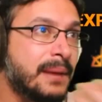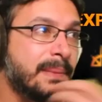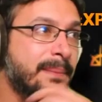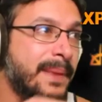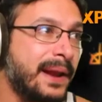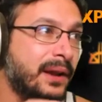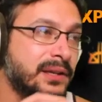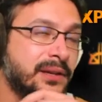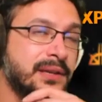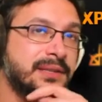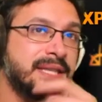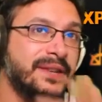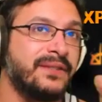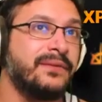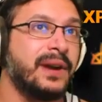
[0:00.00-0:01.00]
play mana because it costs
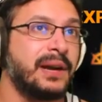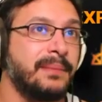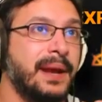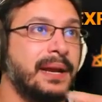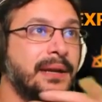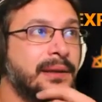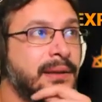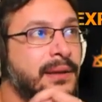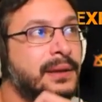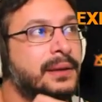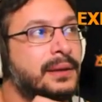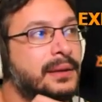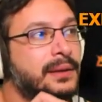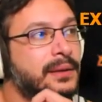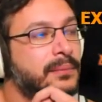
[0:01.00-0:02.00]
7 fucking mana,
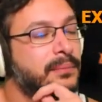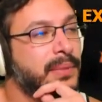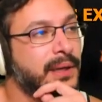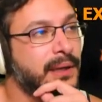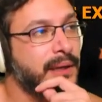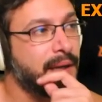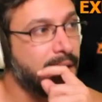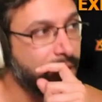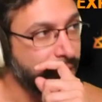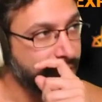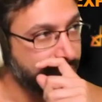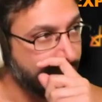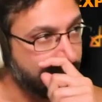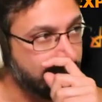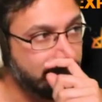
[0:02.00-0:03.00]
but I like
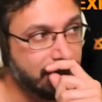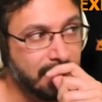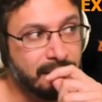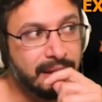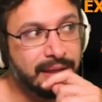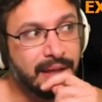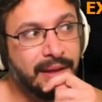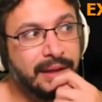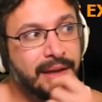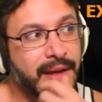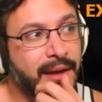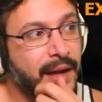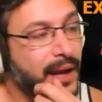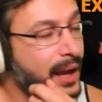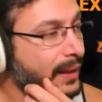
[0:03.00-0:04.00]
it
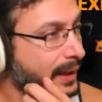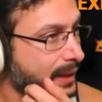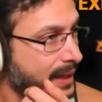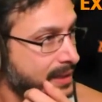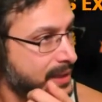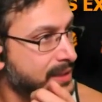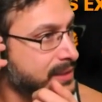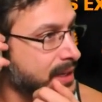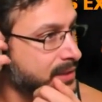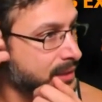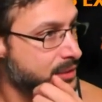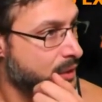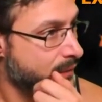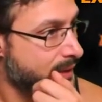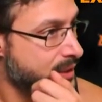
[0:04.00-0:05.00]
as a
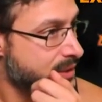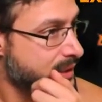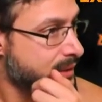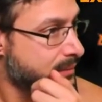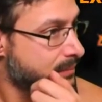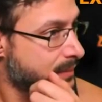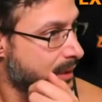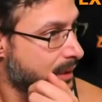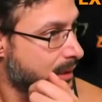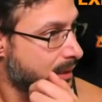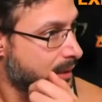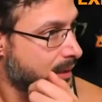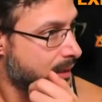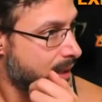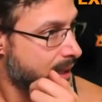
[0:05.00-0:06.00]
control finisher.
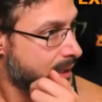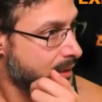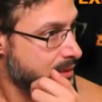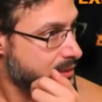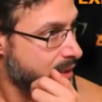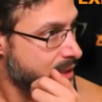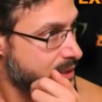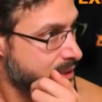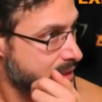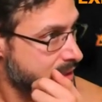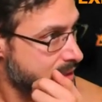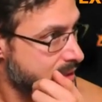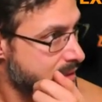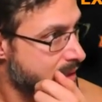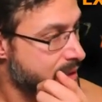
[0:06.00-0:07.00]
It kills
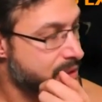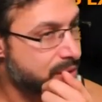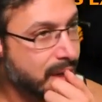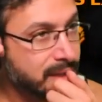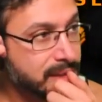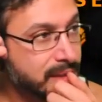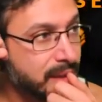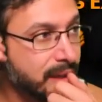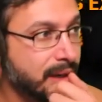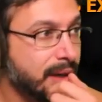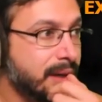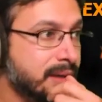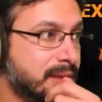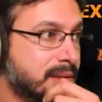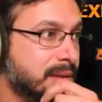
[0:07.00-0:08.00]
creatures, it draws
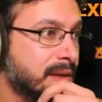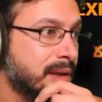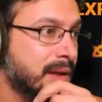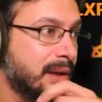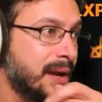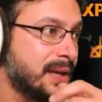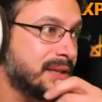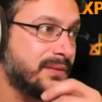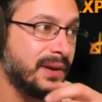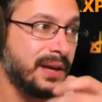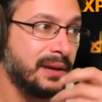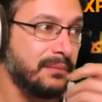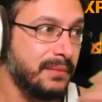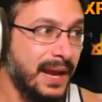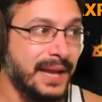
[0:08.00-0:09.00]
cards, it's
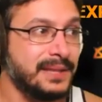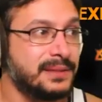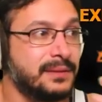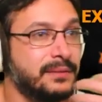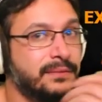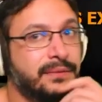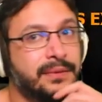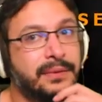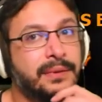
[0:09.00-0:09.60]
fucking massive.